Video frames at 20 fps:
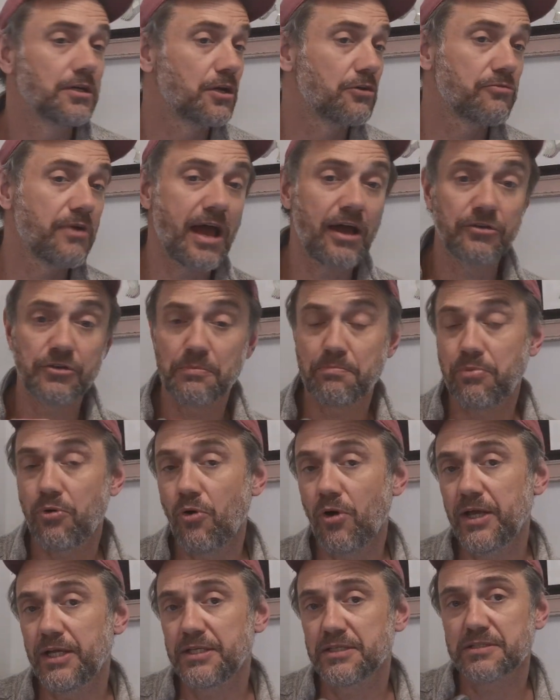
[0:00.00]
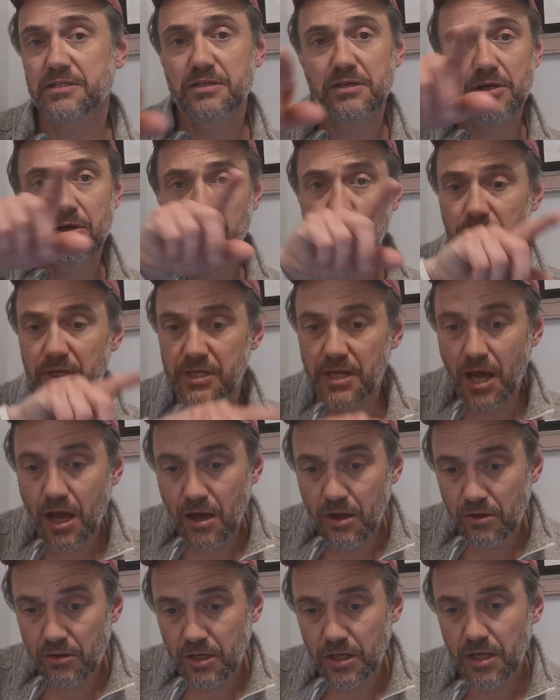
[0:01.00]
Around a point, we
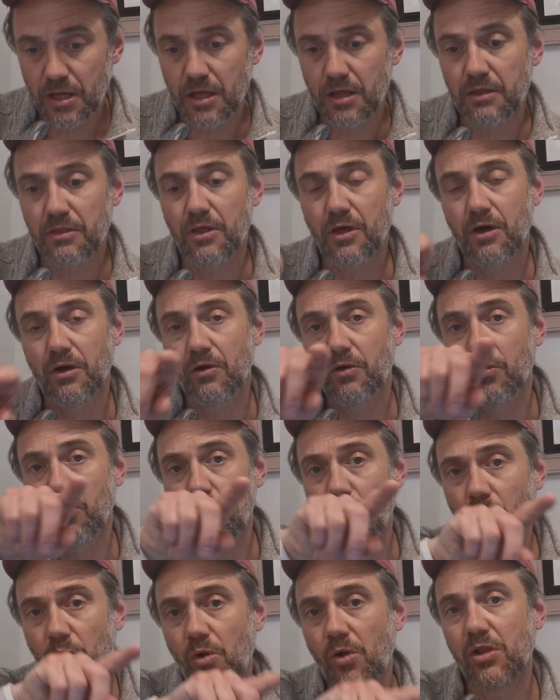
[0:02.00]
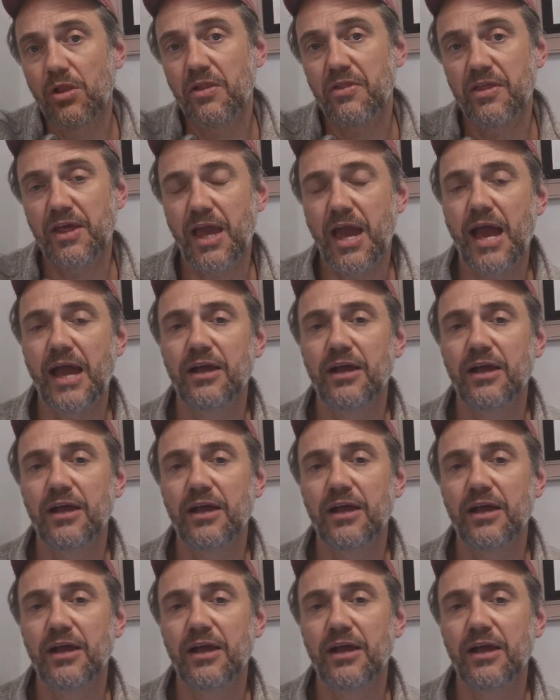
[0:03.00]
know that all the